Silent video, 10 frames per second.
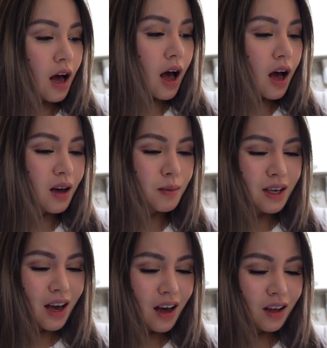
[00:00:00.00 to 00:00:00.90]

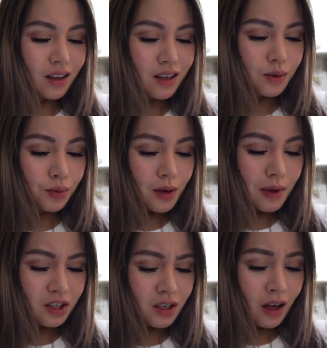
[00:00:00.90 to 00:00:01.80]
Yeah, that's pretty
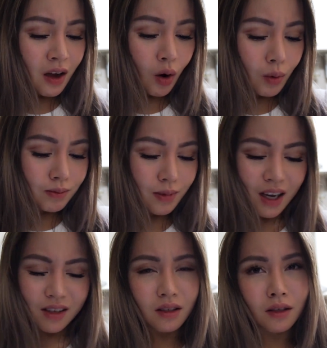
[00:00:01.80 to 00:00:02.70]
much it. I hope
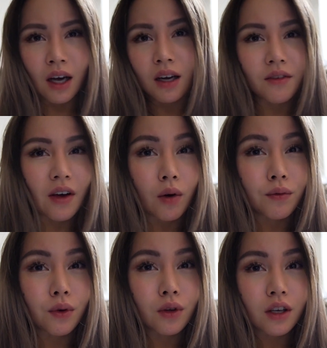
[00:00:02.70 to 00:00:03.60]
that's kind of
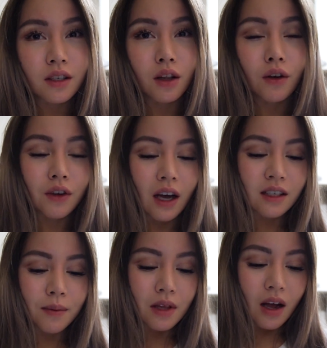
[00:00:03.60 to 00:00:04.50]
helpful because a lot of you guys
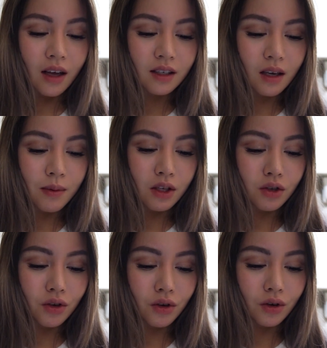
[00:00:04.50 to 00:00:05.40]
have been asking me
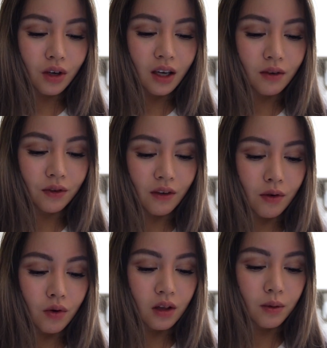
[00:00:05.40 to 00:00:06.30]
to kind of give
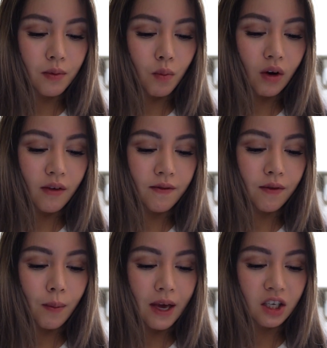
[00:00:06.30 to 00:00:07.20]
you a little bit more
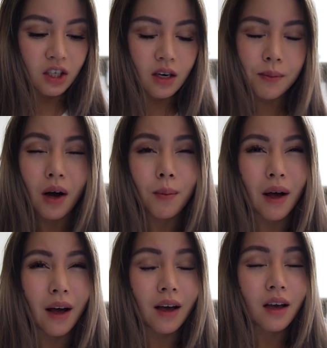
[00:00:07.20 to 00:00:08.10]
information about
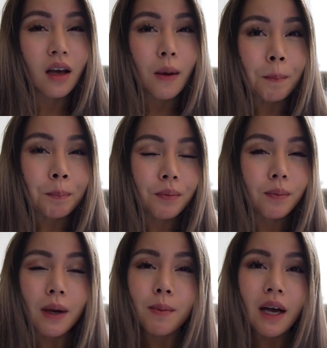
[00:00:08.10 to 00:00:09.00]
my
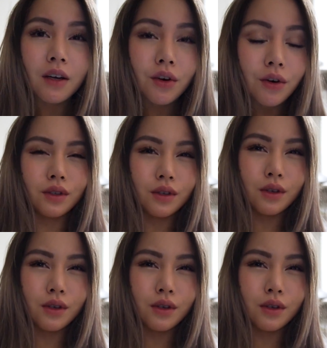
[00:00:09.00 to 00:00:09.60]
macro.